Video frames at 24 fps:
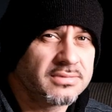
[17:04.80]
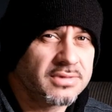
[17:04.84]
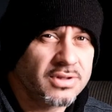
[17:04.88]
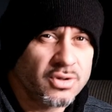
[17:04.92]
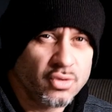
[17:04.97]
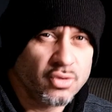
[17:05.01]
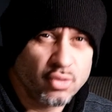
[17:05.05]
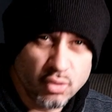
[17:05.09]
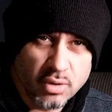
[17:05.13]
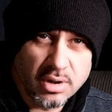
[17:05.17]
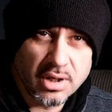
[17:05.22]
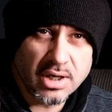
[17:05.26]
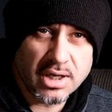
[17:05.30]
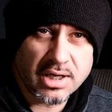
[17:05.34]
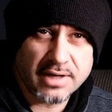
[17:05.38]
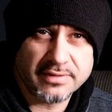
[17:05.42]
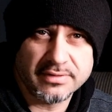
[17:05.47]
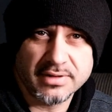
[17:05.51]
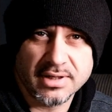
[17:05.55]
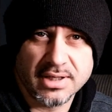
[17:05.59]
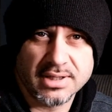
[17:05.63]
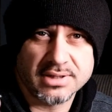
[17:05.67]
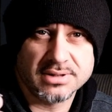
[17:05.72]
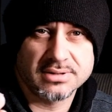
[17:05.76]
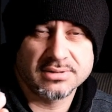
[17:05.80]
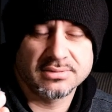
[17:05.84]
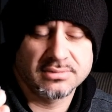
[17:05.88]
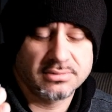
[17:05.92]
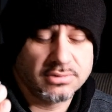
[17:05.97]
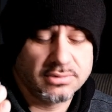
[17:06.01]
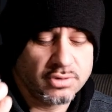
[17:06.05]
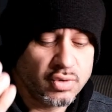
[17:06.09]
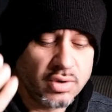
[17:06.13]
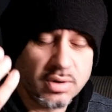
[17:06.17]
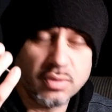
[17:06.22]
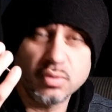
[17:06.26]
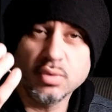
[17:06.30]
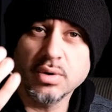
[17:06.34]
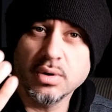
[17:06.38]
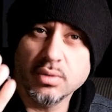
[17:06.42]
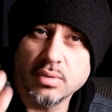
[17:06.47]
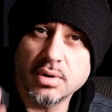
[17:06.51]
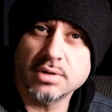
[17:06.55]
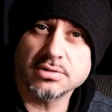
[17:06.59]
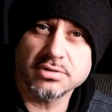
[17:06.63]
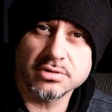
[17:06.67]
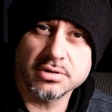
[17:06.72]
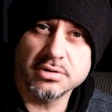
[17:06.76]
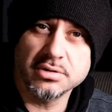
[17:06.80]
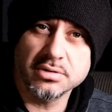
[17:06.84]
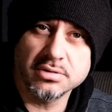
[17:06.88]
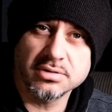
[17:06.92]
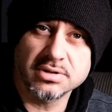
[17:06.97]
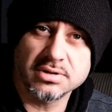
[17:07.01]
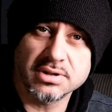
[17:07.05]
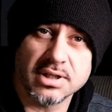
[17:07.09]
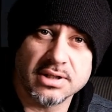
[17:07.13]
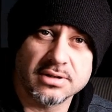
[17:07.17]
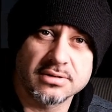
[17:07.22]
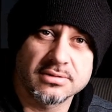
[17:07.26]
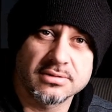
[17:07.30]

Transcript: We love that. We want to use that.